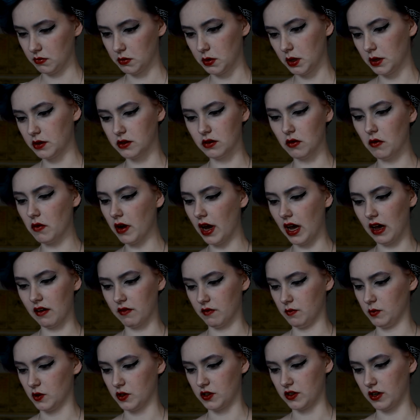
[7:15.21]
I don't have
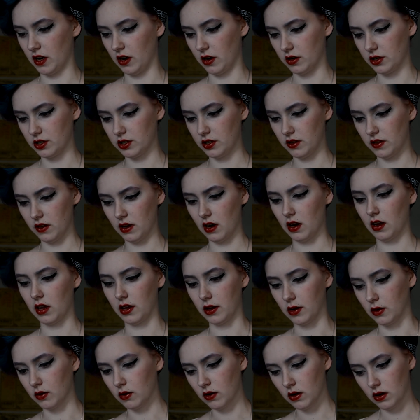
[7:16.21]
a mustache, thank
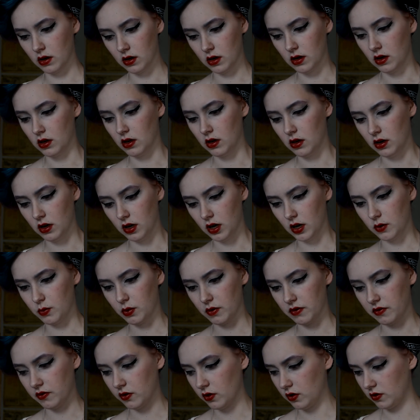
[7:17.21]
you. I'd
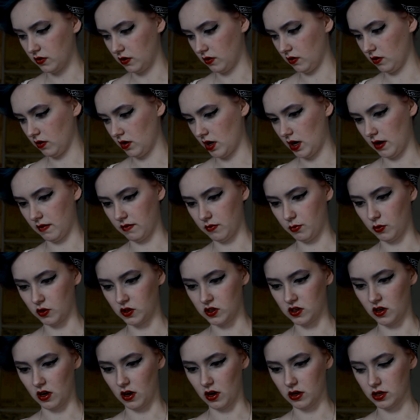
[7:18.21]
prefer to not have a
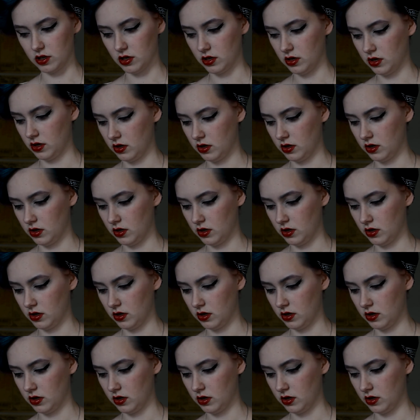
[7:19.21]
mustache.